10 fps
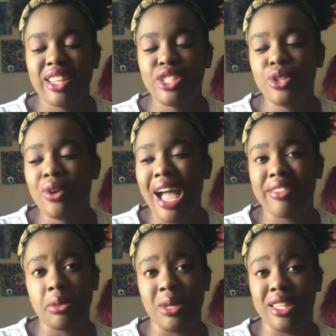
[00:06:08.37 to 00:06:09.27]
that you don't
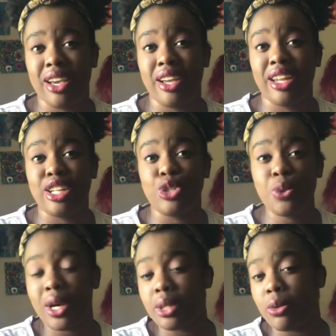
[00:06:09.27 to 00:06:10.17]
have to be there, and that
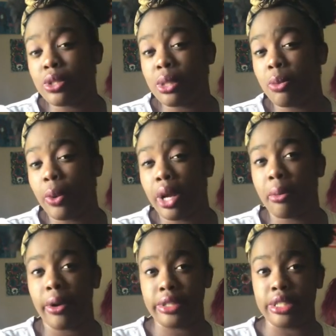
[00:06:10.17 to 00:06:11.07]
you are the most important
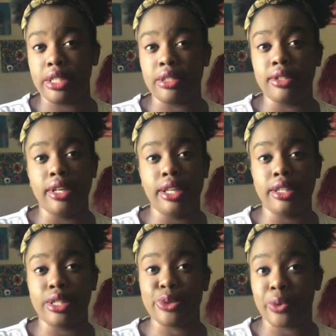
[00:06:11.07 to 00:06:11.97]
person in
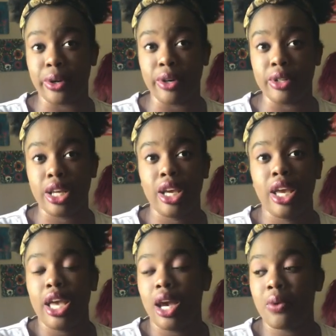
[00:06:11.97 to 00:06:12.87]
this world.
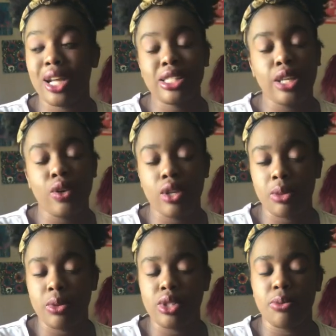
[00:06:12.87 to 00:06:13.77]
And when I say you're the
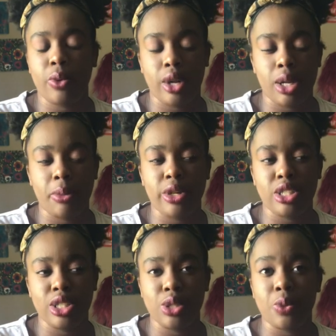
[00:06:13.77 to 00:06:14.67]
most important
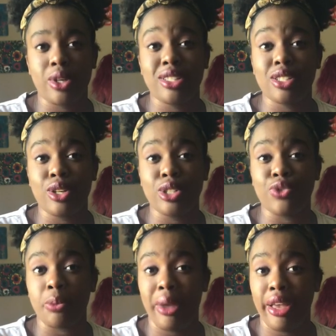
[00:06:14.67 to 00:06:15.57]
person in this world, this goes
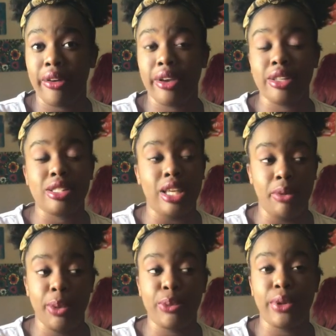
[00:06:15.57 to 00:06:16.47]
for parents and
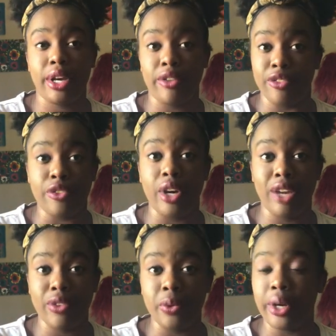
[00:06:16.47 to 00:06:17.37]
people for
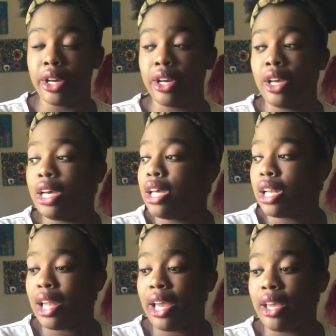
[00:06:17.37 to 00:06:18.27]
everywhere.
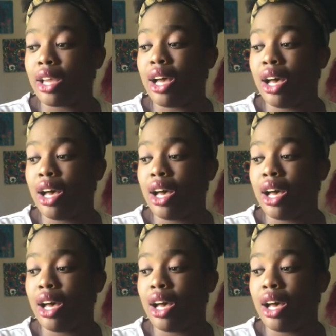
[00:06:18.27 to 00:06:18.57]
Like,